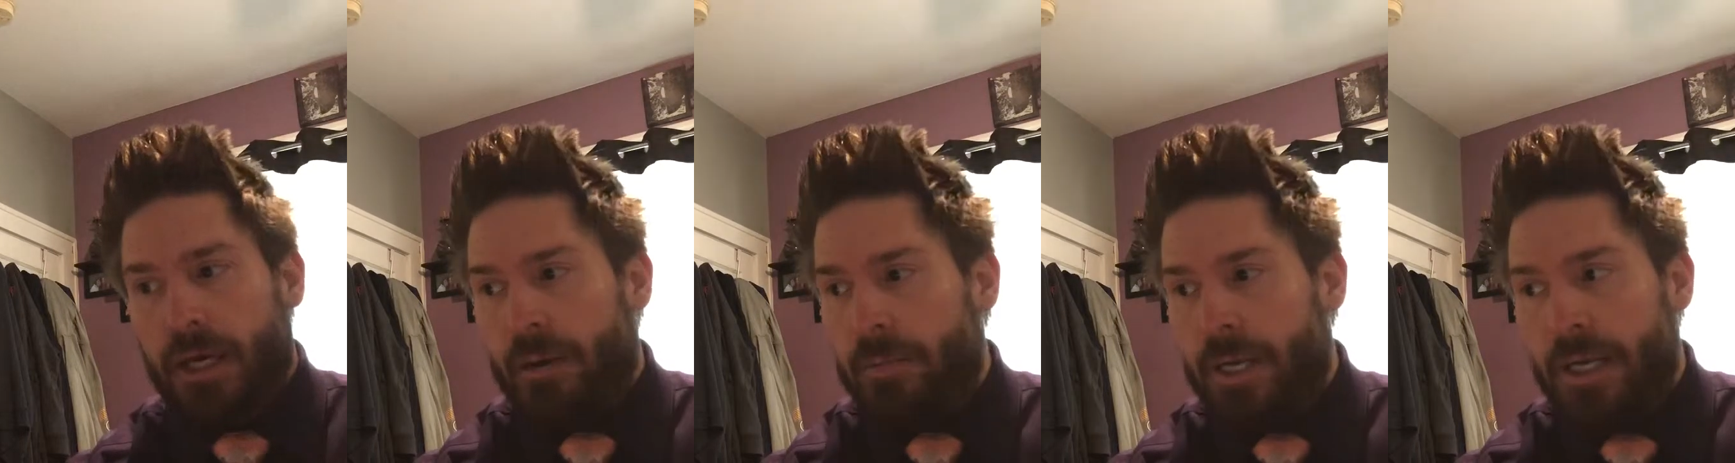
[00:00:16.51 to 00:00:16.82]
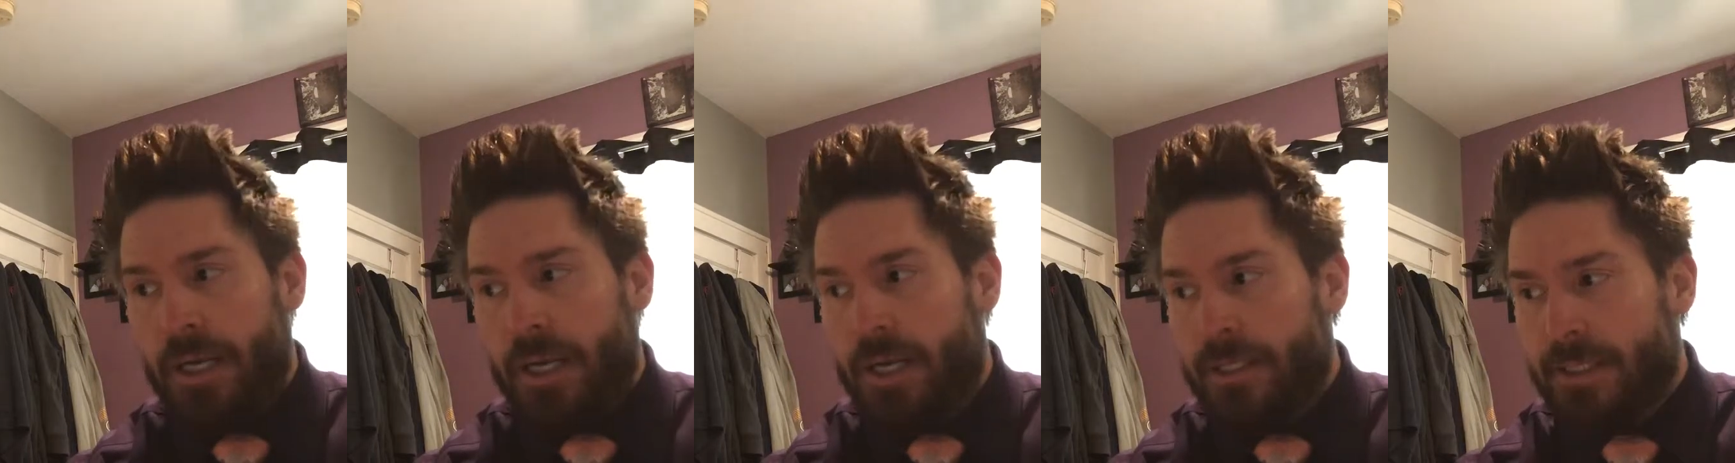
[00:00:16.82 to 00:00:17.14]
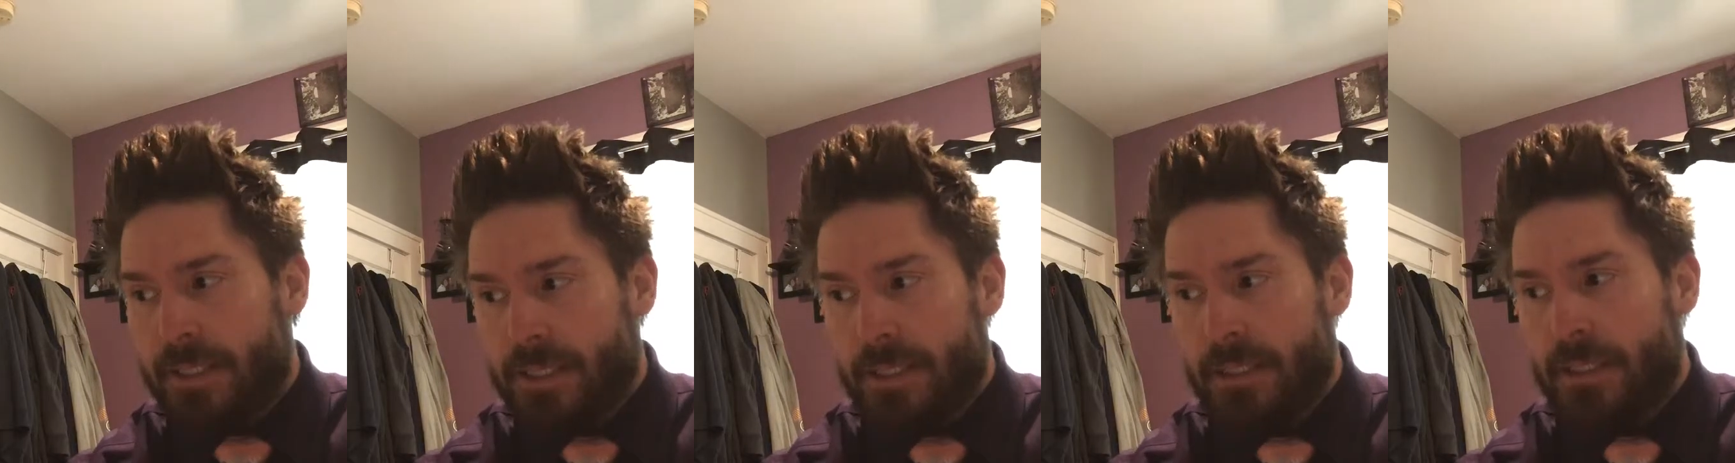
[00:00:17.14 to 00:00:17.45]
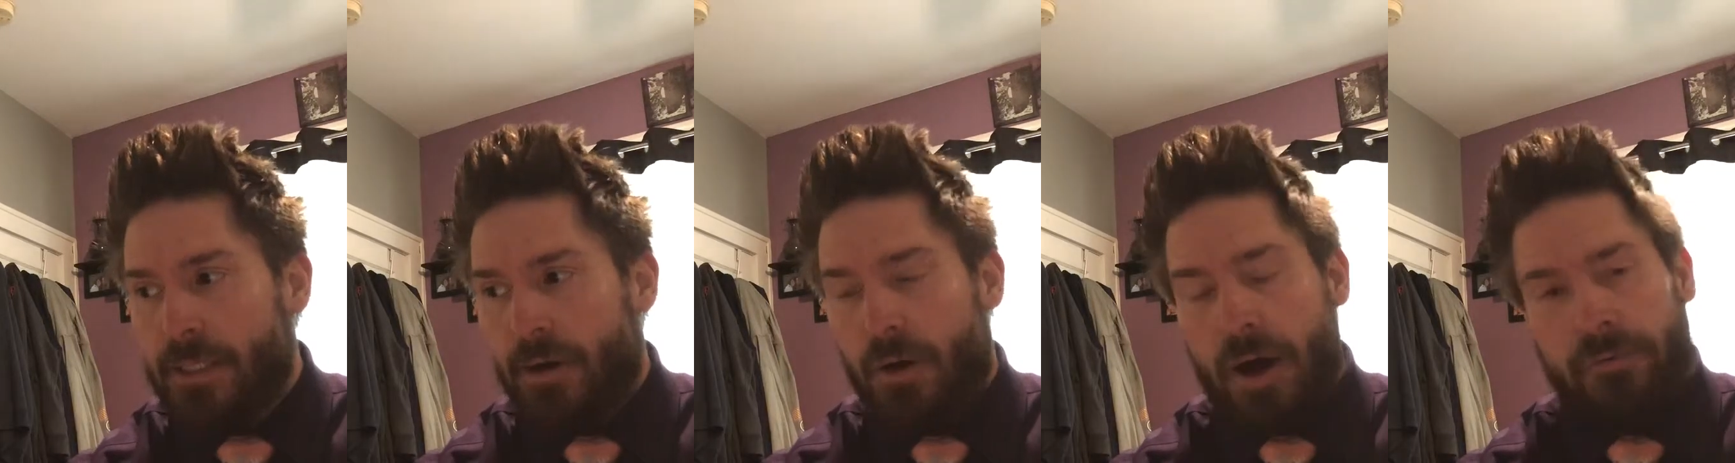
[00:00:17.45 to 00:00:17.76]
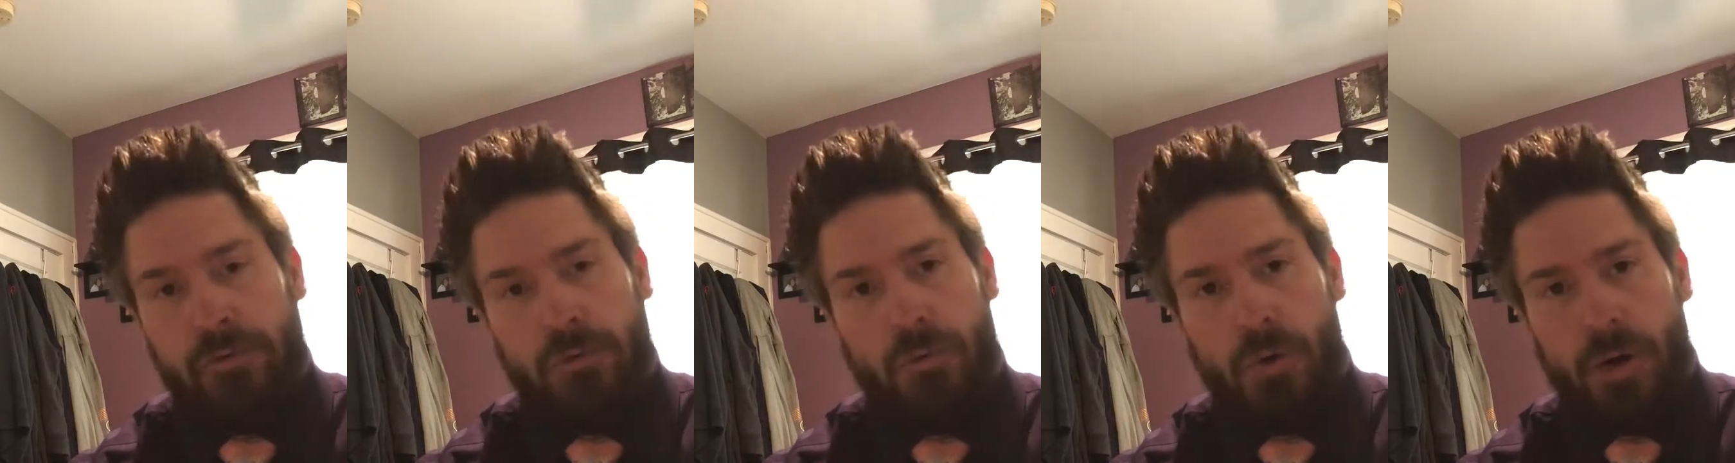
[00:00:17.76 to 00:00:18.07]
I mean, it's
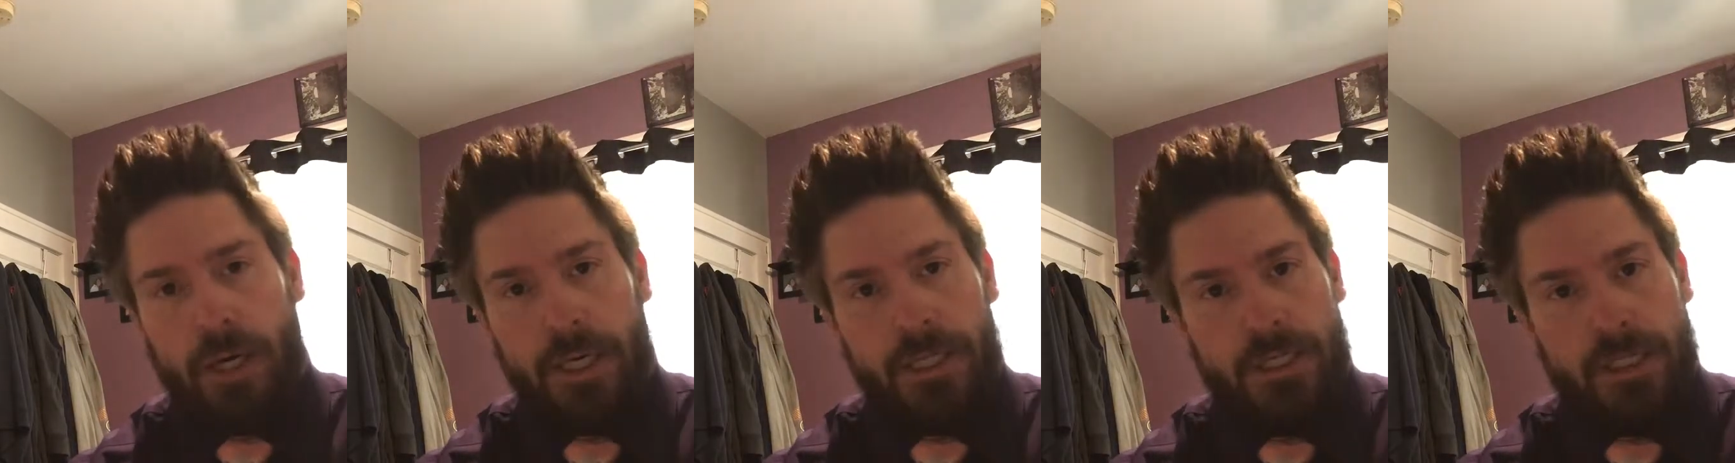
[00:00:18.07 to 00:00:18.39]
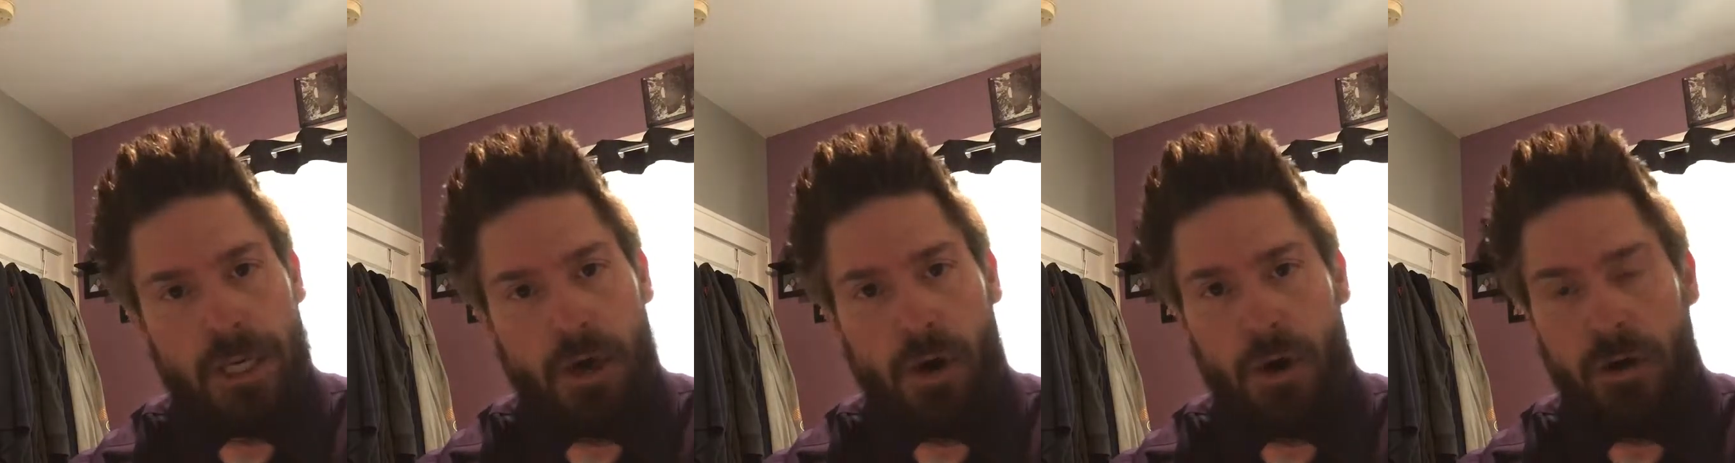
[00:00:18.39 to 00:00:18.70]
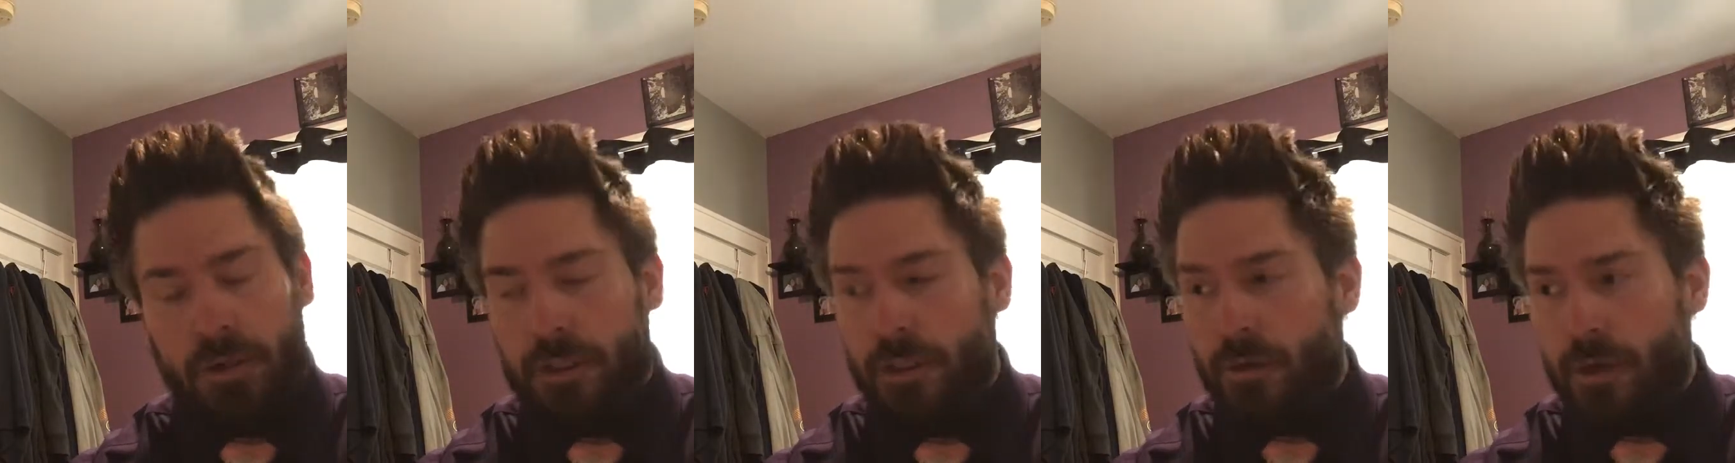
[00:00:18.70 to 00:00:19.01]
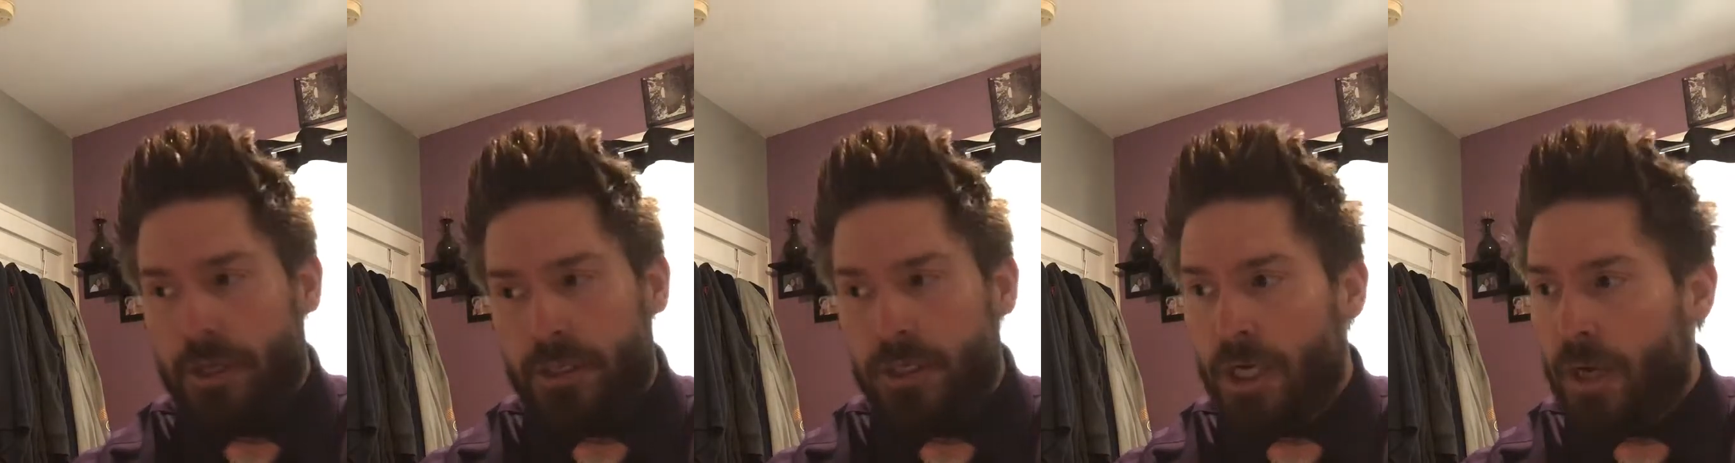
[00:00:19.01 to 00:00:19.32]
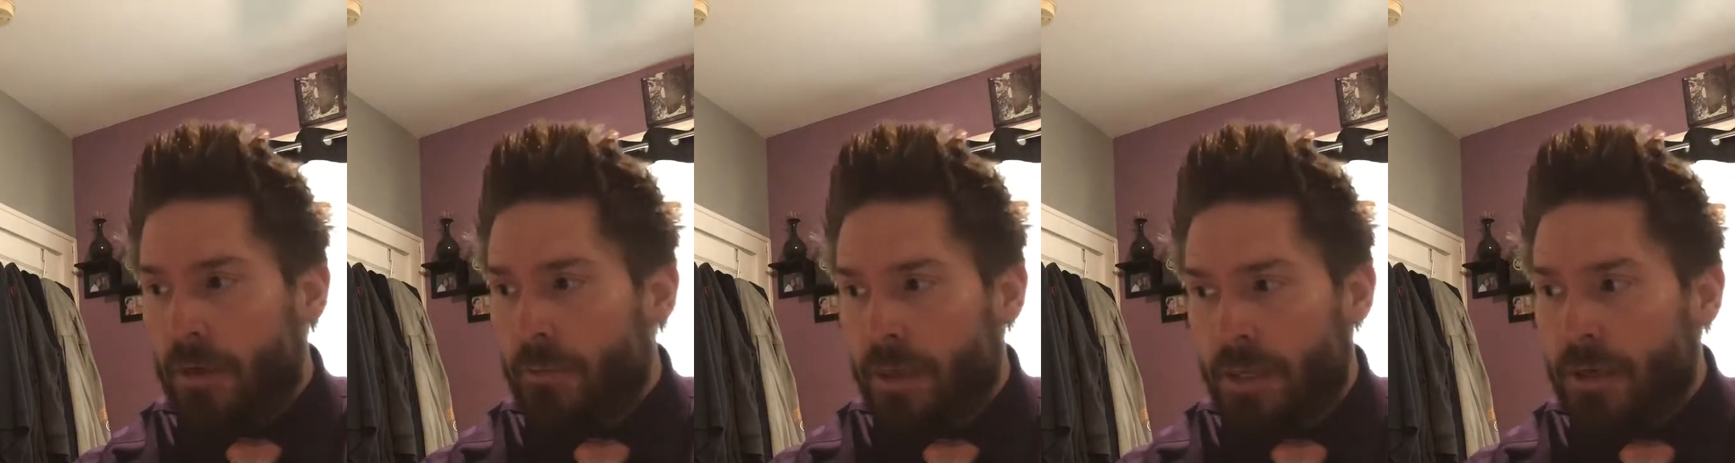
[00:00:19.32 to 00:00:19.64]
after work I just go to the
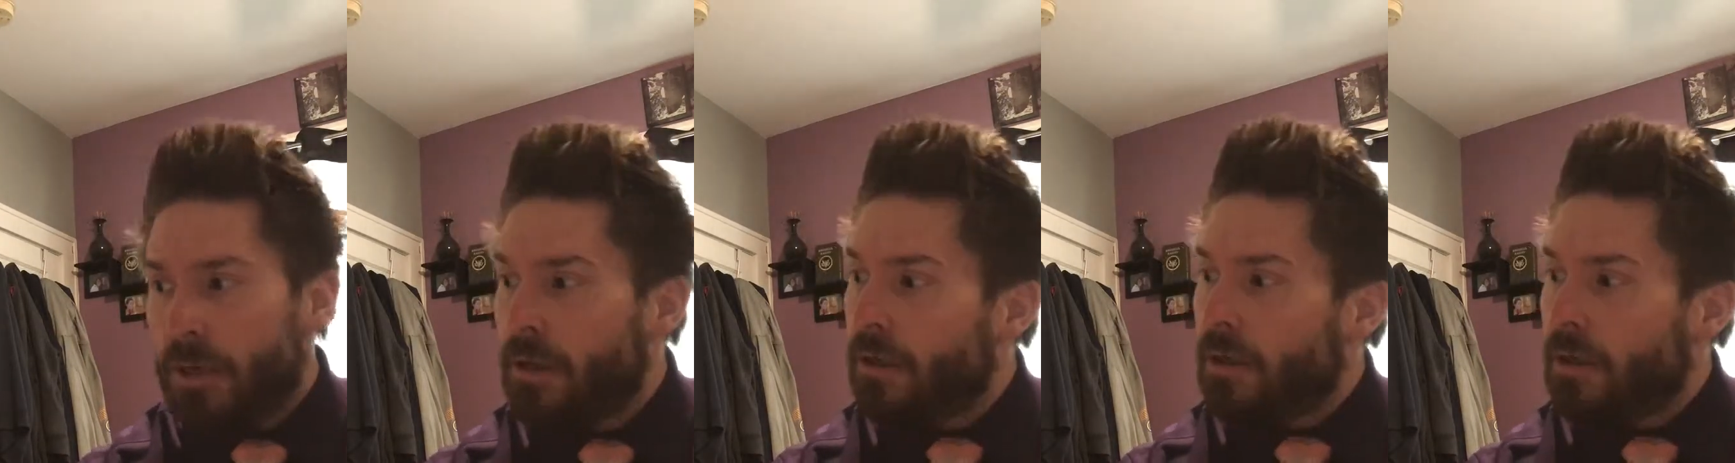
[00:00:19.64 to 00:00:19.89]
gym and